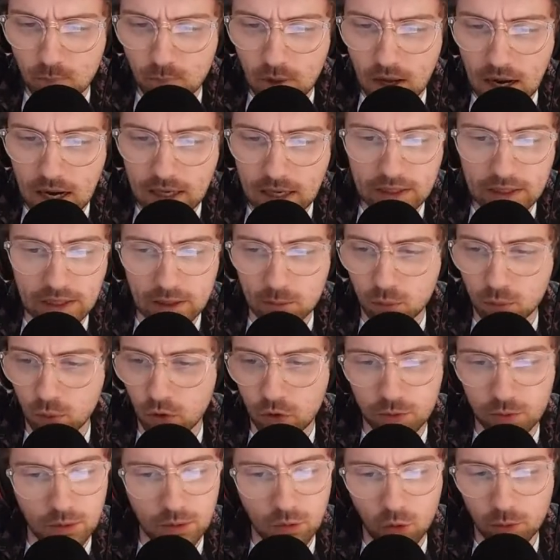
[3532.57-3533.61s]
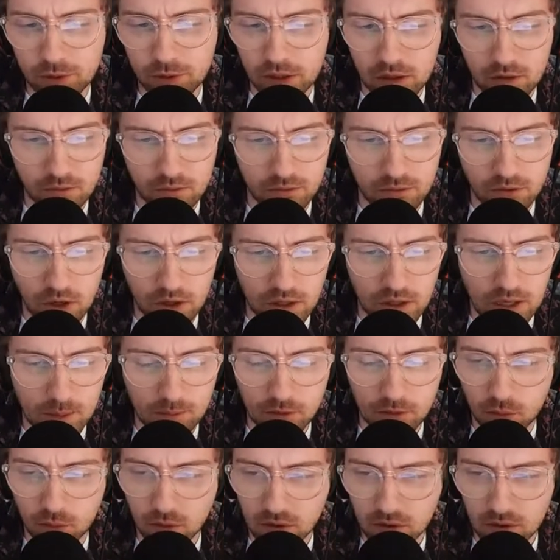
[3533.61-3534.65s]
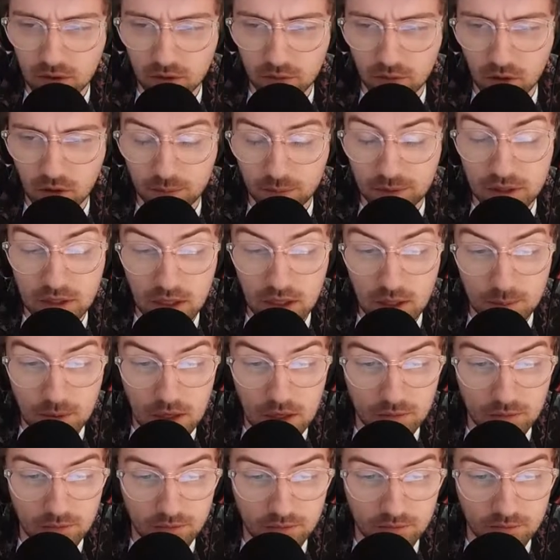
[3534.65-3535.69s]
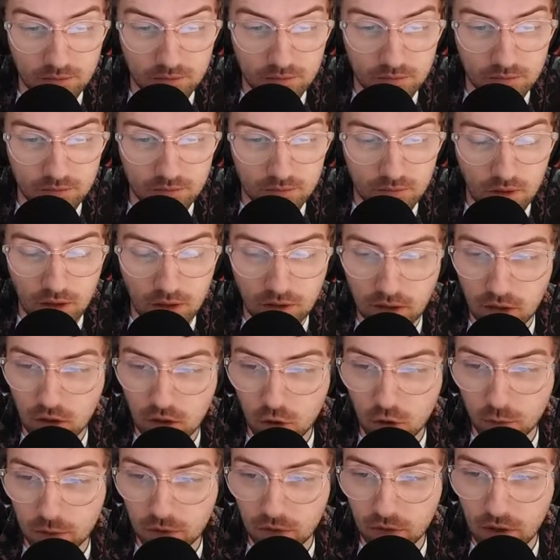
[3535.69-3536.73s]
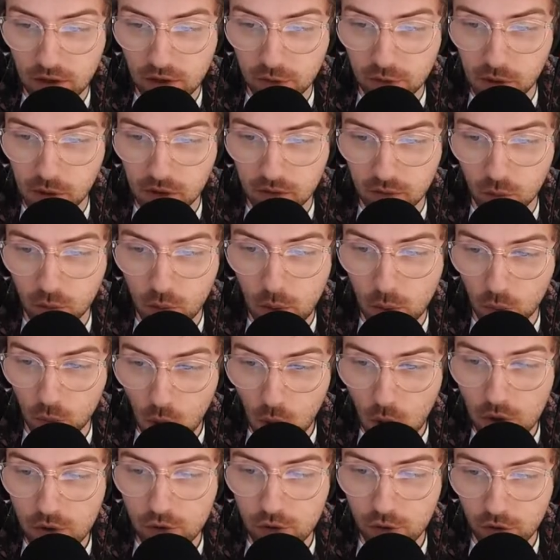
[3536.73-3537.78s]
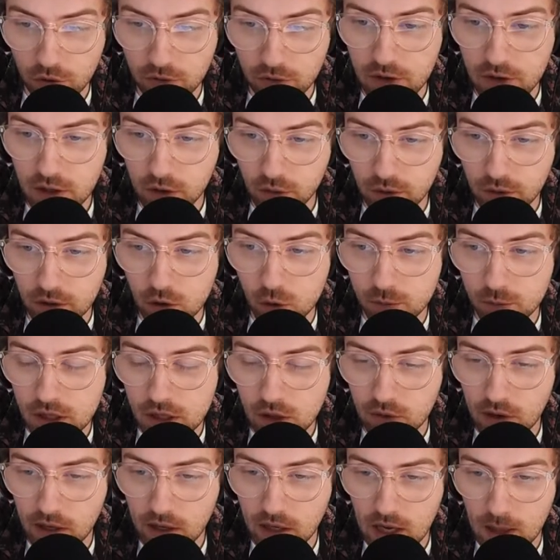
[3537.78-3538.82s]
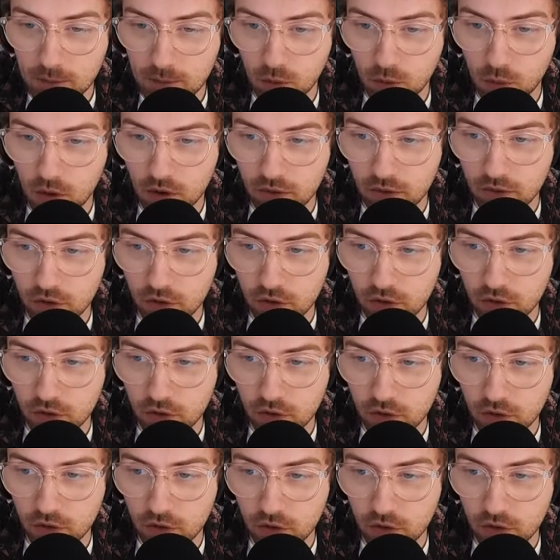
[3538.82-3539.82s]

Adelaide Brisbane will be a fun game to watch as well. But yeah, man, I think it could be right as well. Wanderers Victory could be a great game to watch for sure.